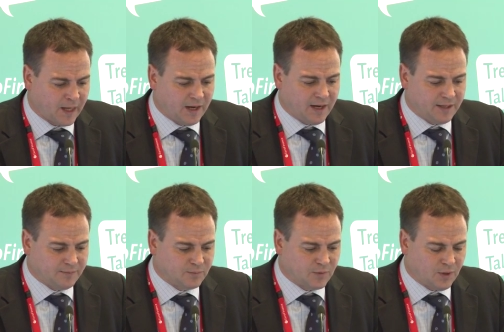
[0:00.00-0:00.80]

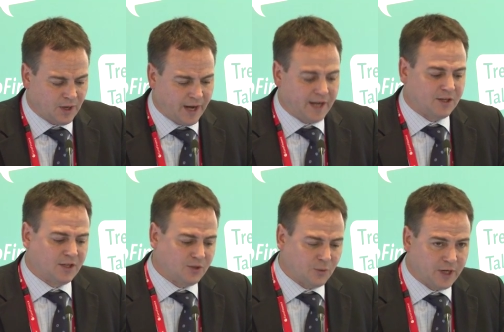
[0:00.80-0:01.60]
And it
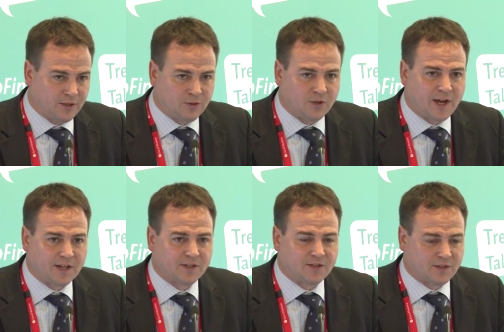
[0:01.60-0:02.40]
can create new
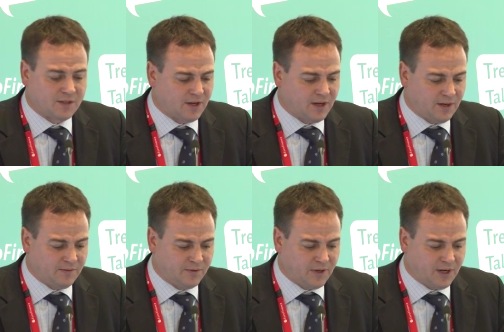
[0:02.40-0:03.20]
classes
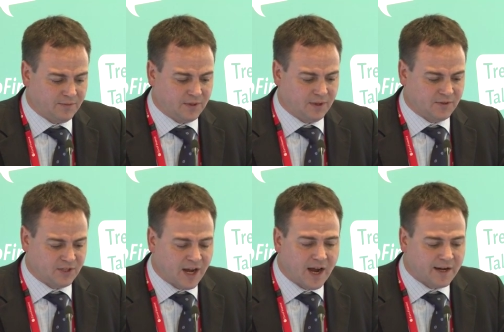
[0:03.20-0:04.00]
of
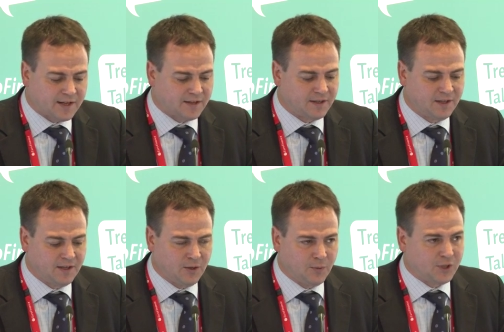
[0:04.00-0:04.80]
stock,
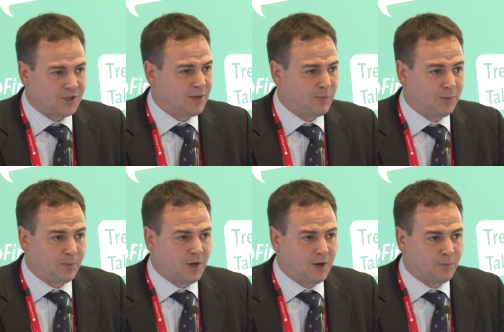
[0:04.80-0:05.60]
which can
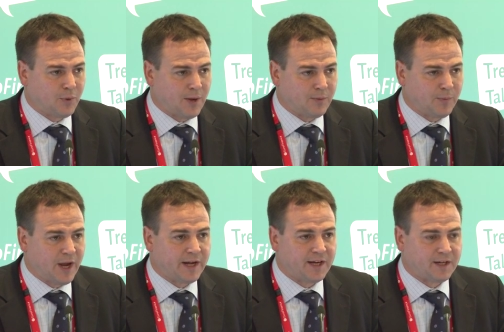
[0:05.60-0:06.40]
become
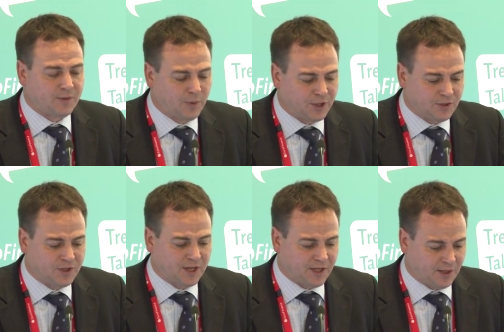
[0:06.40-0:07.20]
problematic when you're
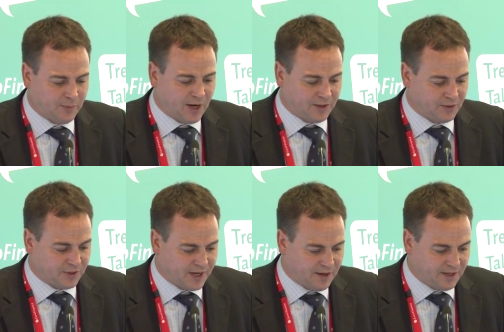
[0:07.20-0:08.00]
thinking about
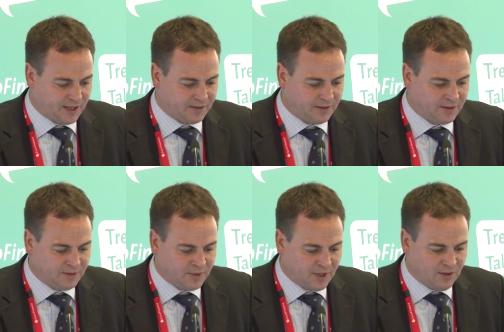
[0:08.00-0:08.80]
your accounting
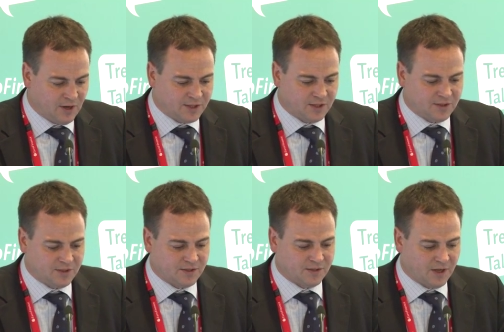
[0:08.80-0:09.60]
and
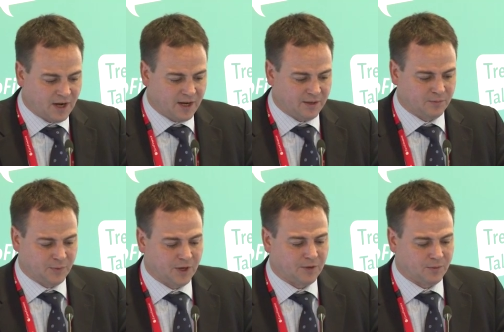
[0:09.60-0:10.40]
losses
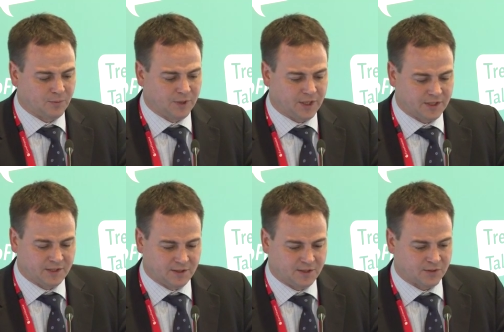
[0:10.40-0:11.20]
related
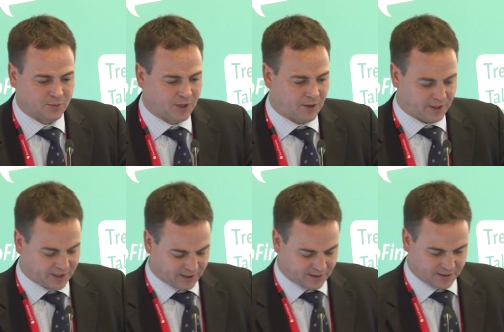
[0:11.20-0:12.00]
to
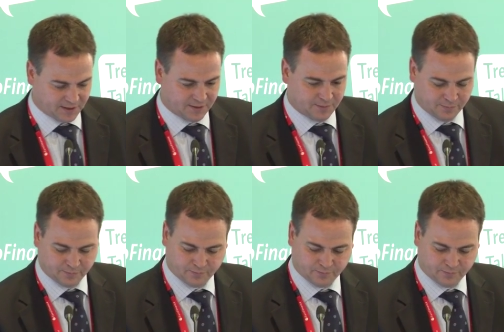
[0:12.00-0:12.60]
disregarded entities.